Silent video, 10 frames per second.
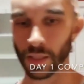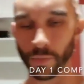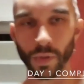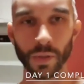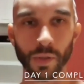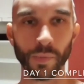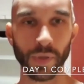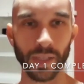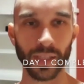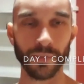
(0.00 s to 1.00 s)
one
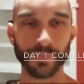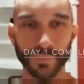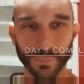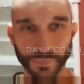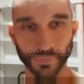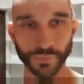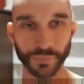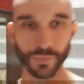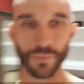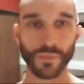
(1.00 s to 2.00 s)
complete.
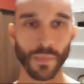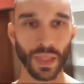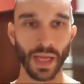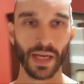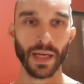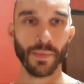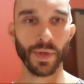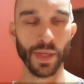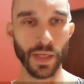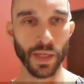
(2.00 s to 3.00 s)

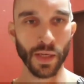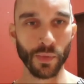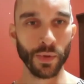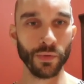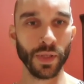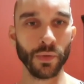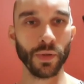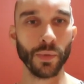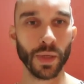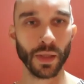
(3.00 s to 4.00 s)
Um, went really, really
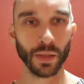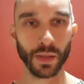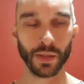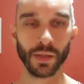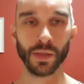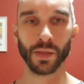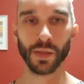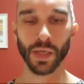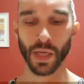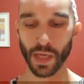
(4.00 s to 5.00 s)
well.
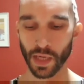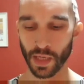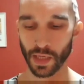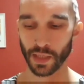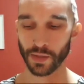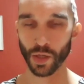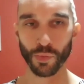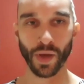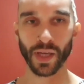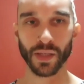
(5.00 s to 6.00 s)
No
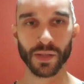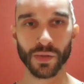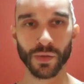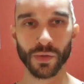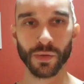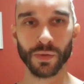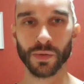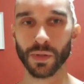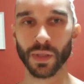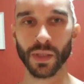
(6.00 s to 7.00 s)
pain at all.
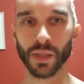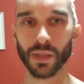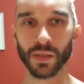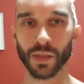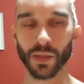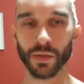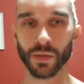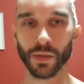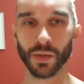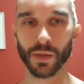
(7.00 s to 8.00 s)
Uh, you know,
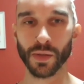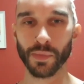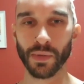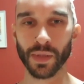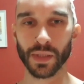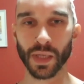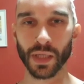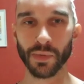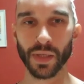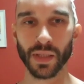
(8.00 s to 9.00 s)
maybe a tiny
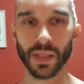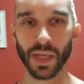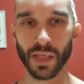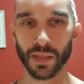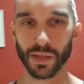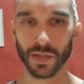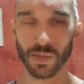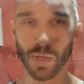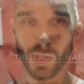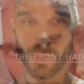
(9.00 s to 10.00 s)
bit at the end. Um,